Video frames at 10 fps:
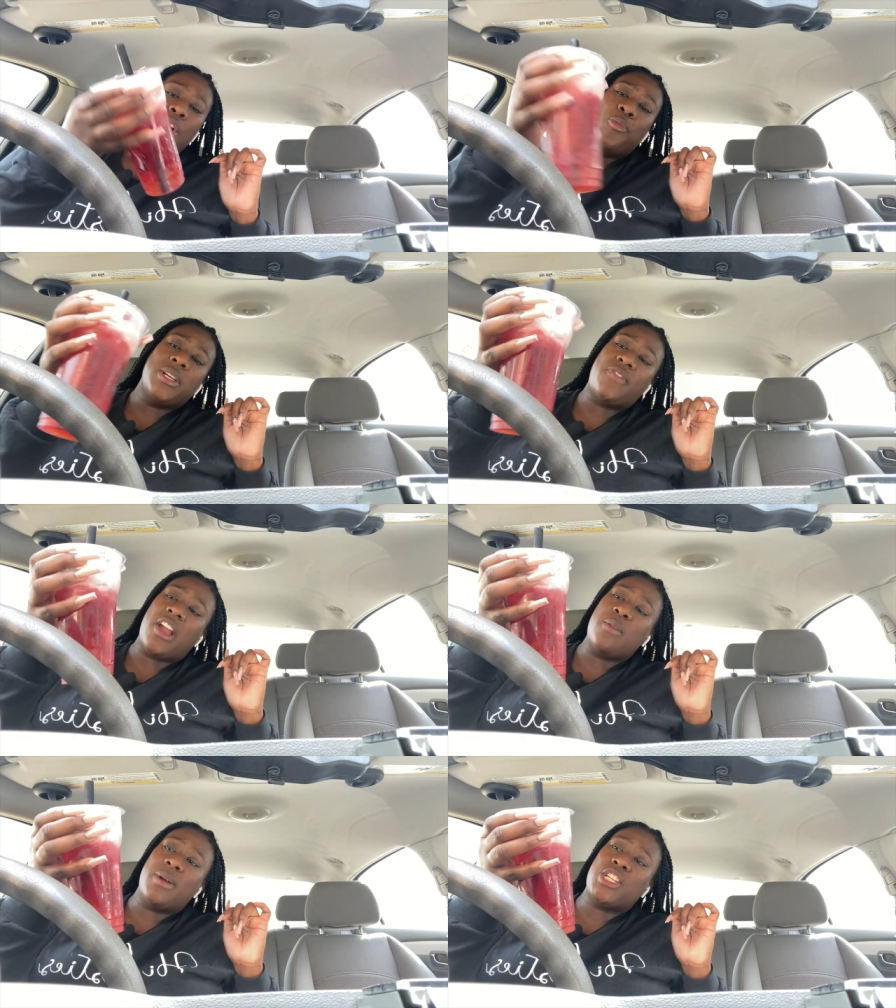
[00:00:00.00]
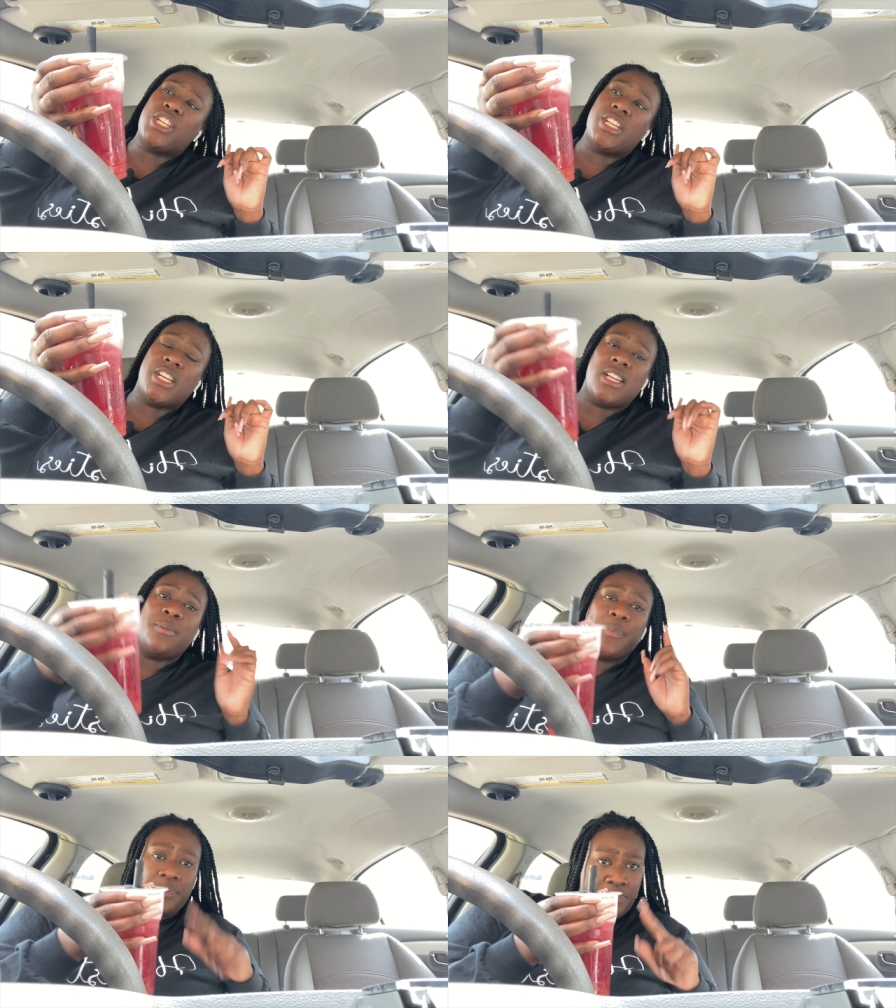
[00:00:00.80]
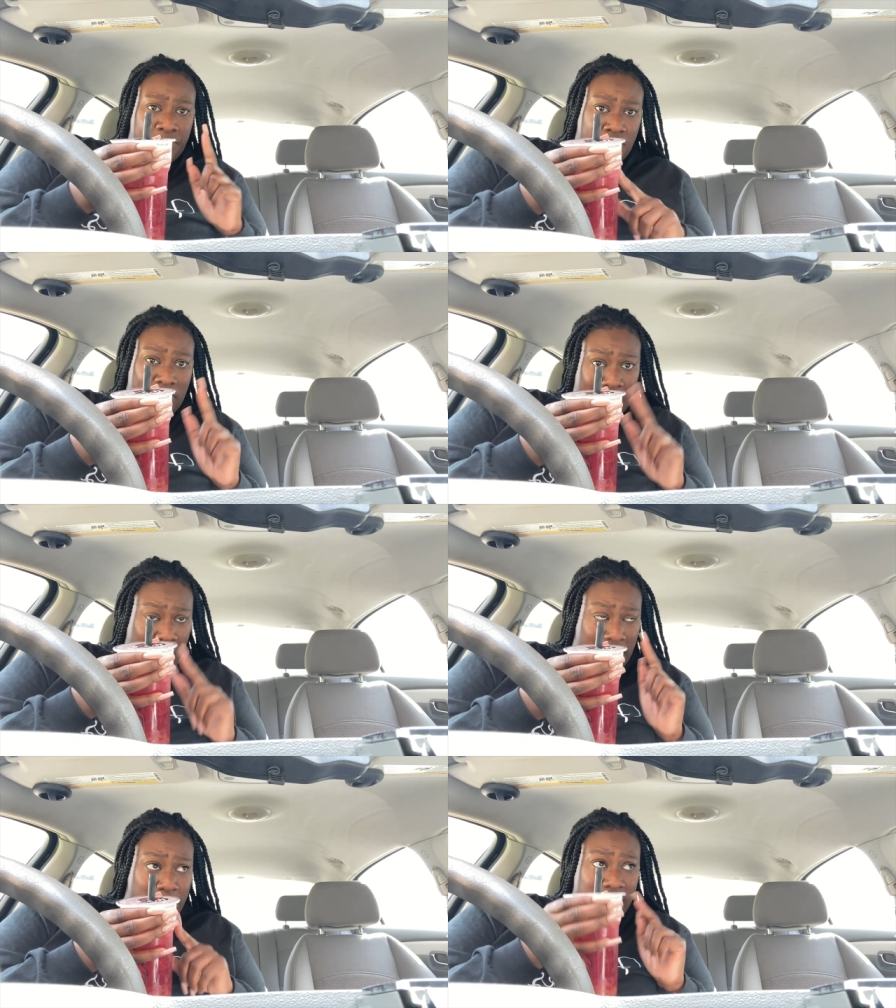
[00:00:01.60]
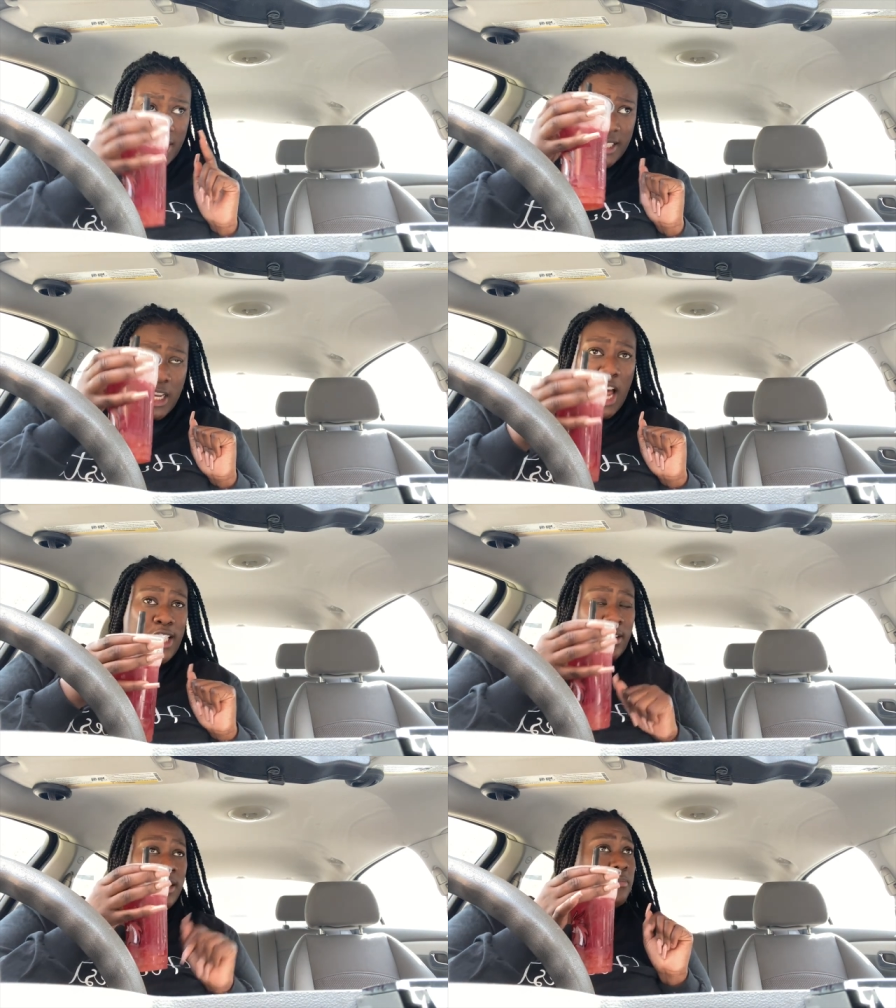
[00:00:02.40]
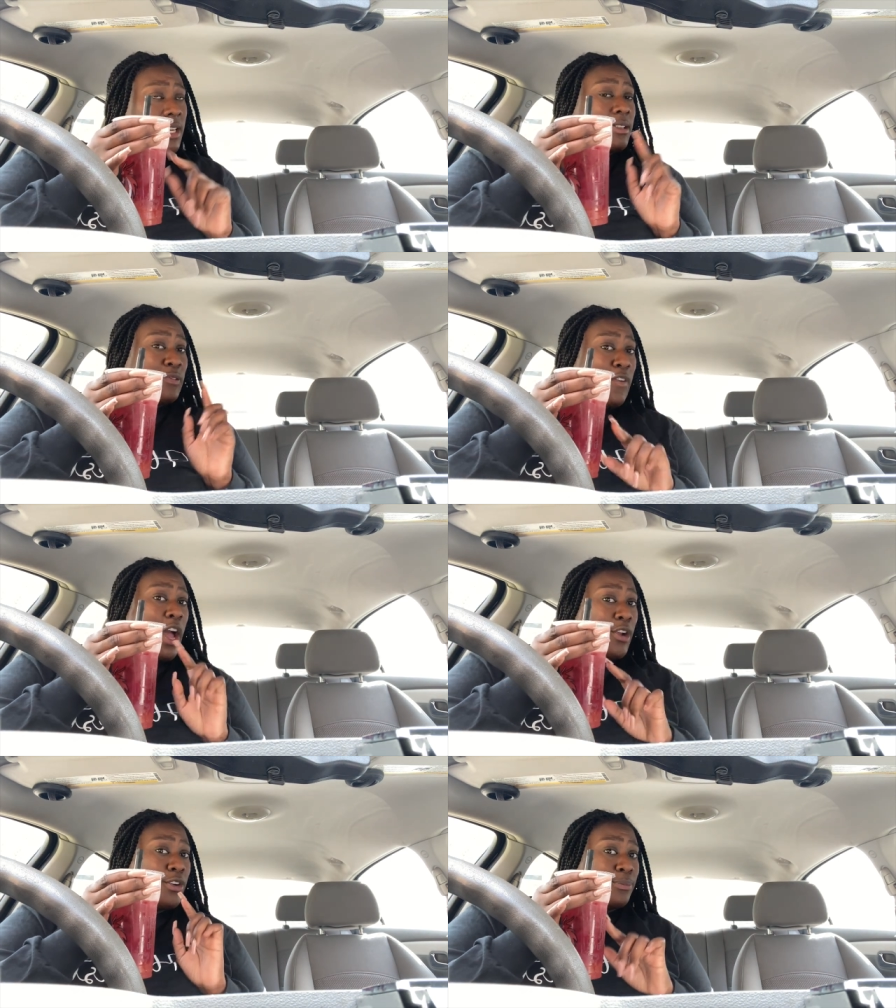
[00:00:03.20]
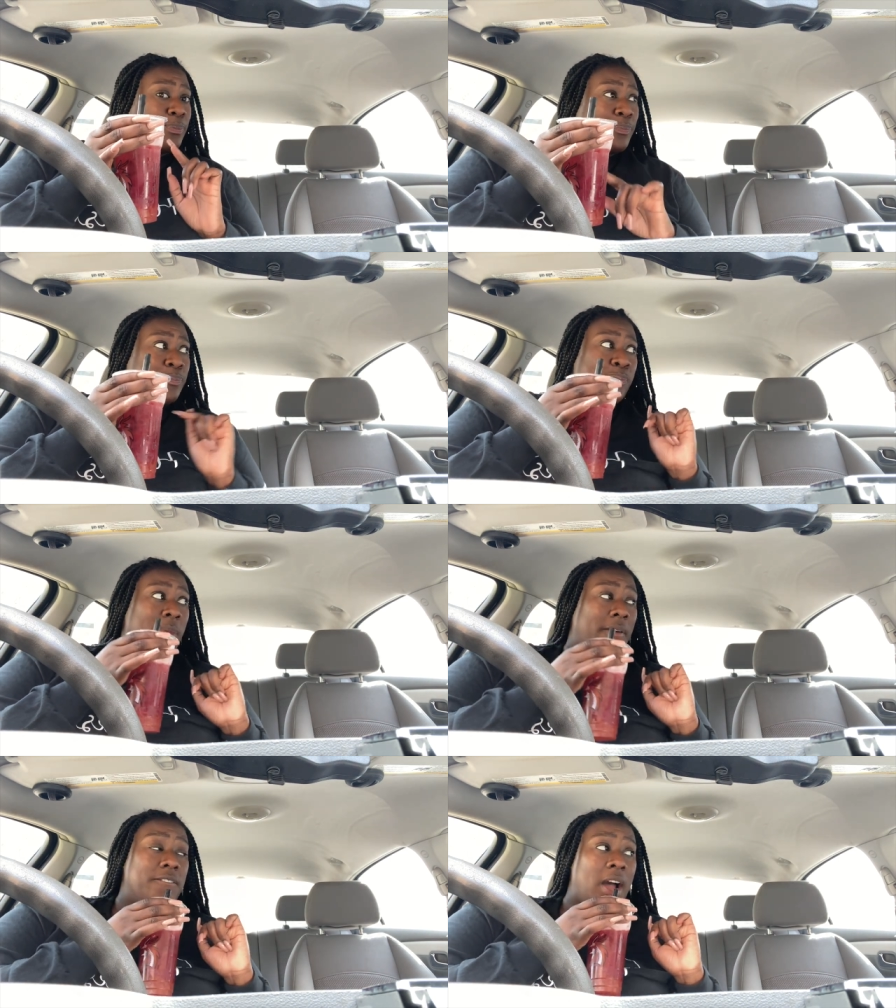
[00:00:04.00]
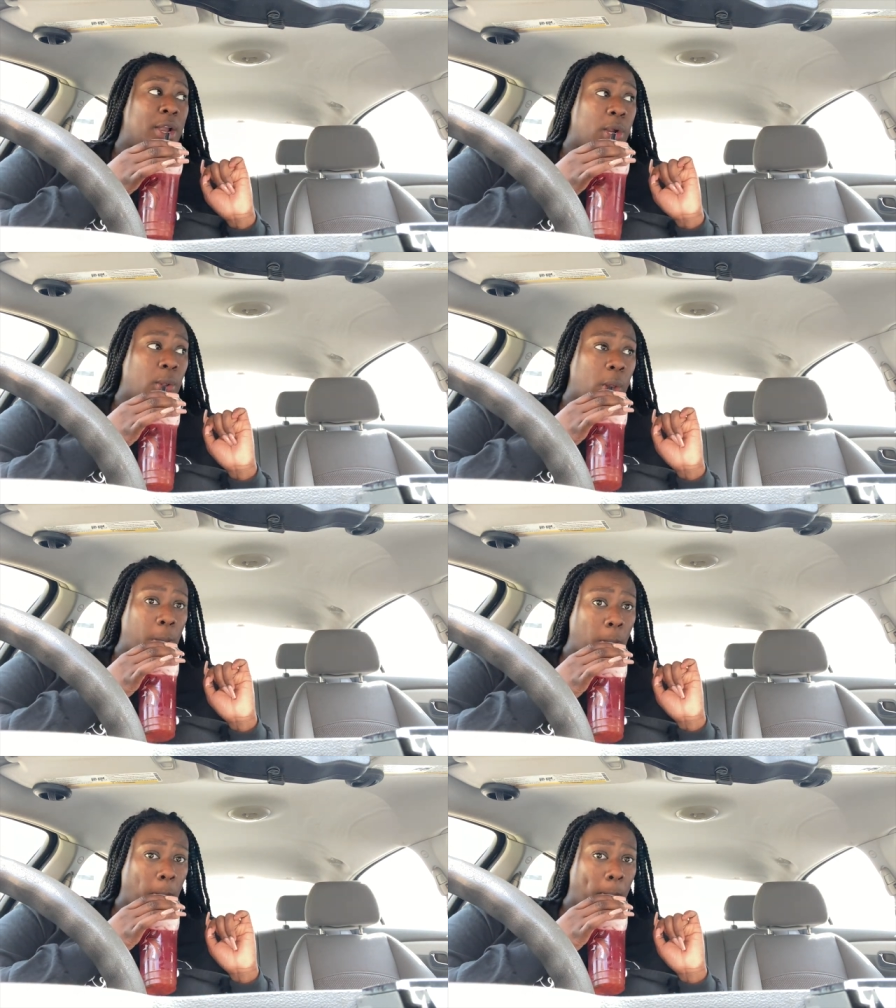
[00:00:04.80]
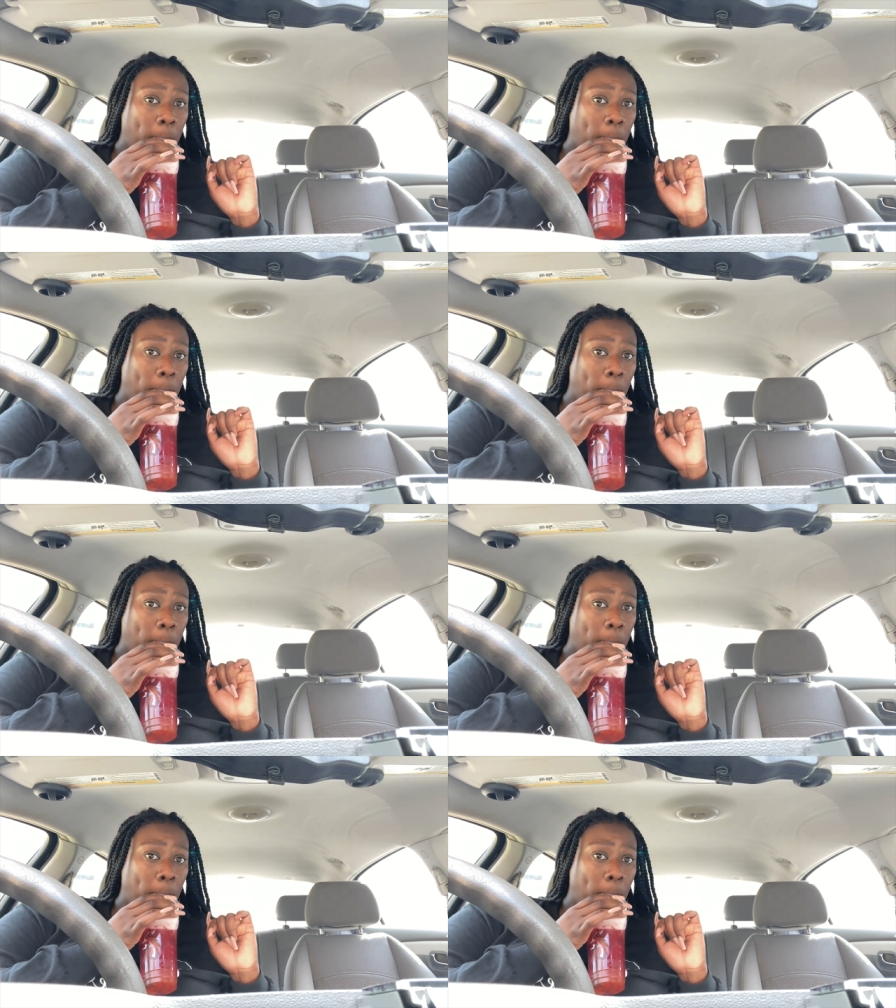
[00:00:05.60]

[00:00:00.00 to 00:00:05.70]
was very much good. It was six dollars, but it's fire. Fire. Hmm.